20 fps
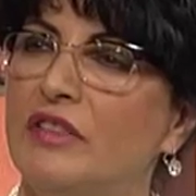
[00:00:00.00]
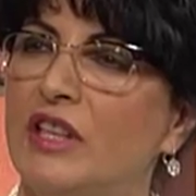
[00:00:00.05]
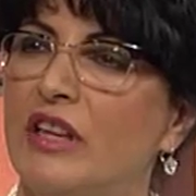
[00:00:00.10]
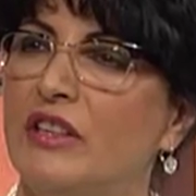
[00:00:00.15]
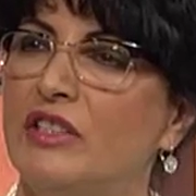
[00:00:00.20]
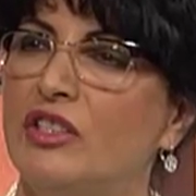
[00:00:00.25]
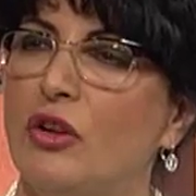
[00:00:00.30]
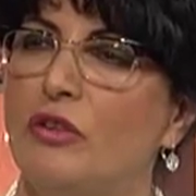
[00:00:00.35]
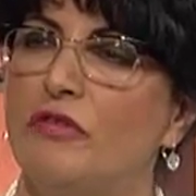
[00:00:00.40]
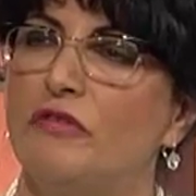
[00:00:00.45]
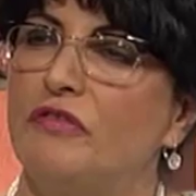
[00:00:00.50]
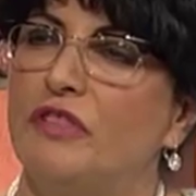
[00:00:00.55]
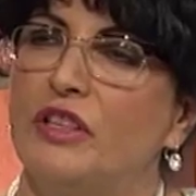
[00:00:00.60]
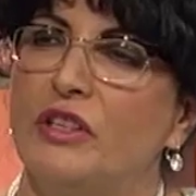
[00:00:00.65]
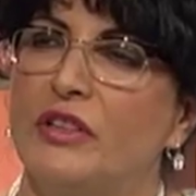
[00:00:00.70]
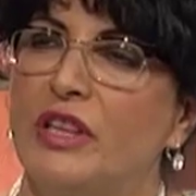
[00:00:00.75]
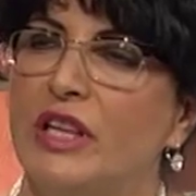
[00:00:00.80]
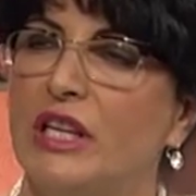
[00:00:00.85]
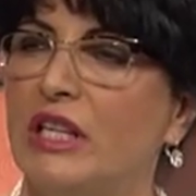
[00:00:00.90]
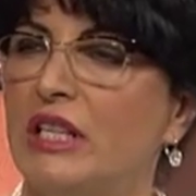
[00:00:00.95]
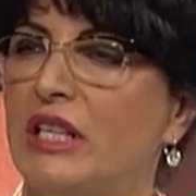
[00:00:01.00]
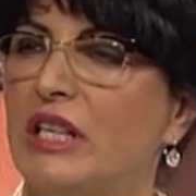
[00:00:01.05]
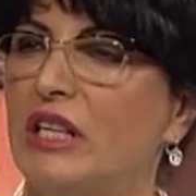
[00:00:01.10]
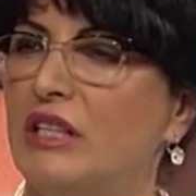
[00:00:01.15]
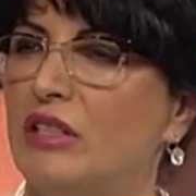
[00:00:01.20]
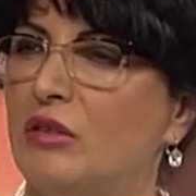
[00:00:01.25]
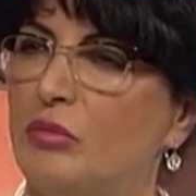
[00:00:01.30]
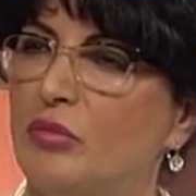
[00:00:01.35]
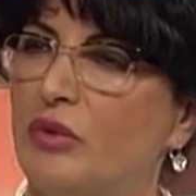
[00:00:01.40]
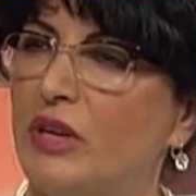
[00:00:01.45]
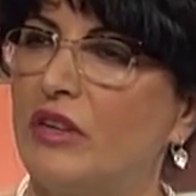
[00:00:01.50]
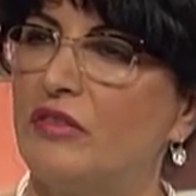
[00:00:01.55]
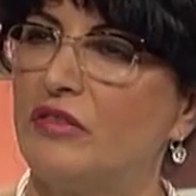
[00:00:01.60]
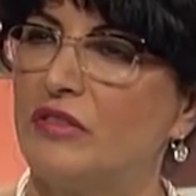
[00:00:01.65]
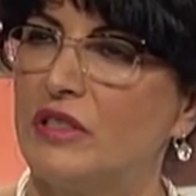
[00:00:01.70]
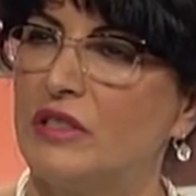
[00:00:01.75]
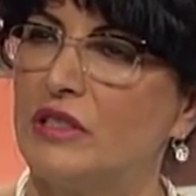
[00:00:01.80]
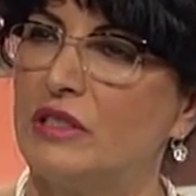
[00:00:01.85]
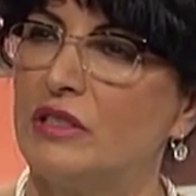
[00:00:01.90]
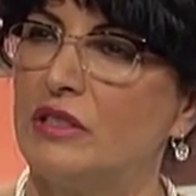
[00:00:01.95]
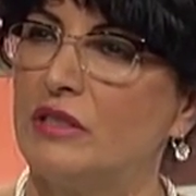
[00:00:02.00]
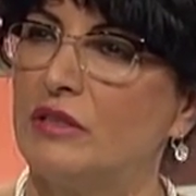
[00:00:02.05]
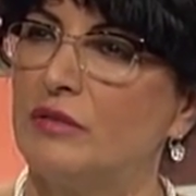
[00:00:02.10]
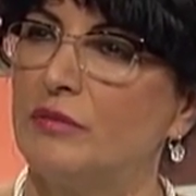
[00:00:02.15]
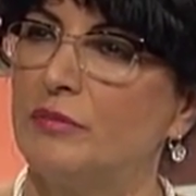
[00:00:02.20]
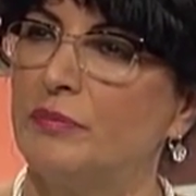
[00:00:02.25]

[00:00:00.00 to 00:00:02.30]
if they don't feel they can eat at breakfast.